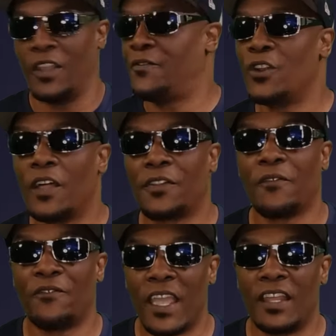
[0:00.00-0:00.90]
if you're not the
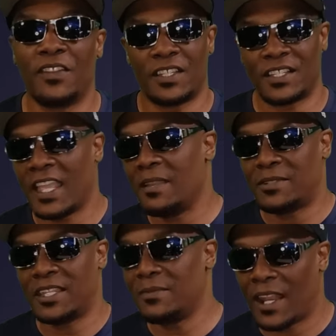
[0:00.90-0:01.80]
fan of the same
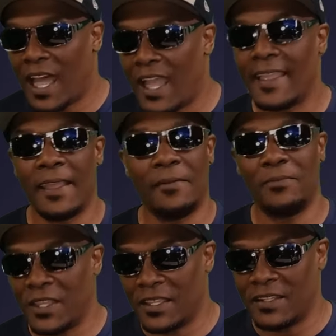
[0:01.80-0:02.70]
team that I
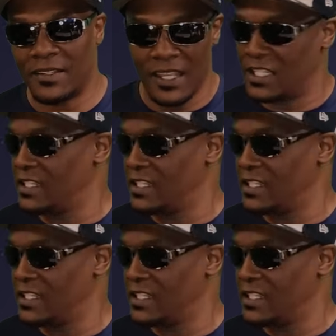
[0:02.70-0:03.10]
am, then